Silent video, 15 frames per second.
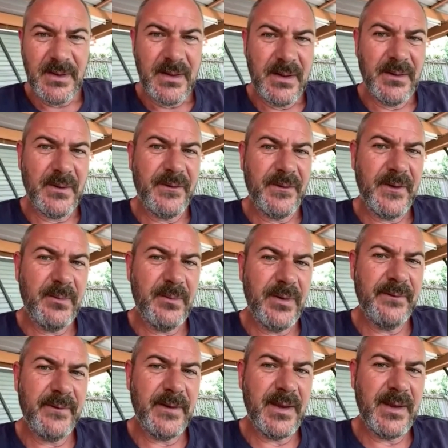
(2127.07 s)
And I think we
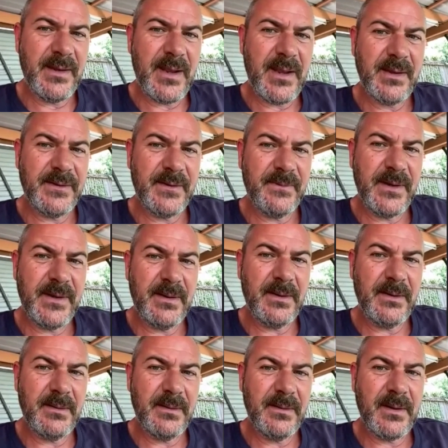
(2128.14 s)
forget how to be
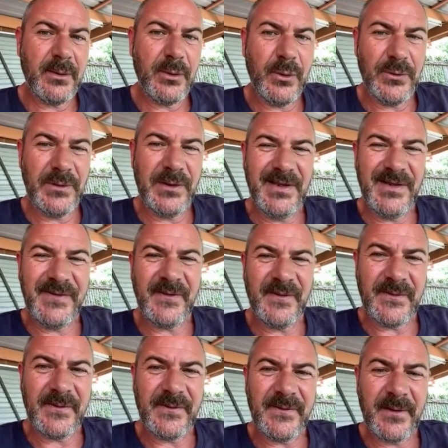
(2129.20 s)
good
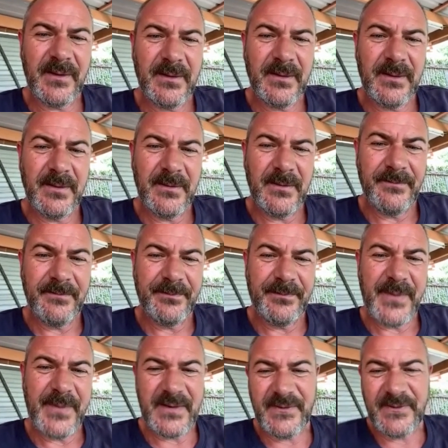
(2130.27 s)
listeners.
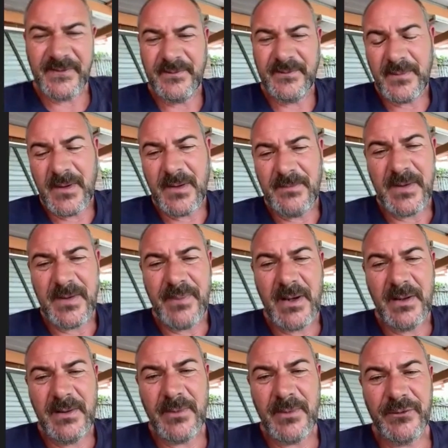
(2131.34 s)
That's a big
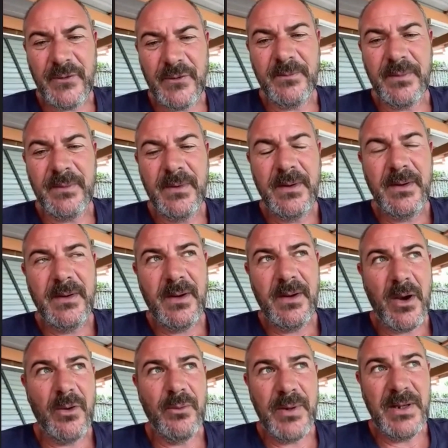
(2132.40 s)
part of my job.
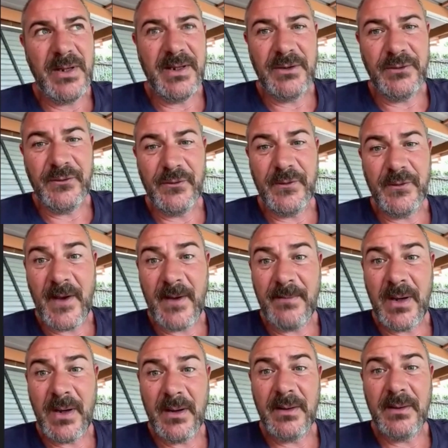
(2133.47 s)
I really enjoyed that
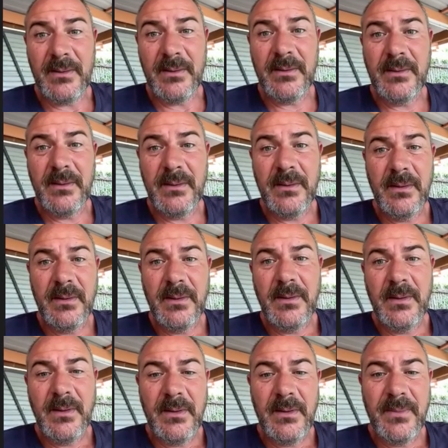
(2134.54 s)
part
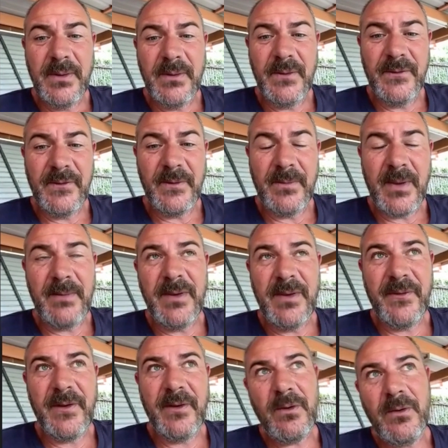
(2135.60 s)
because it made me
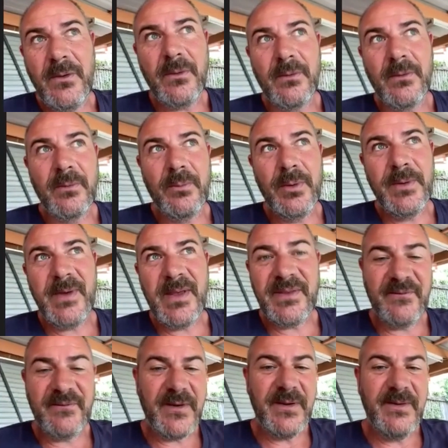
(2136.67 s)
think, oh, what about
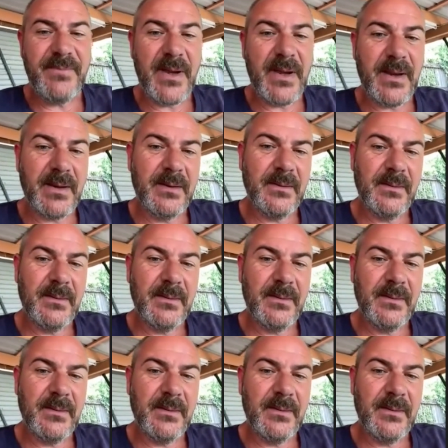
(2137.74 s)
the feedback?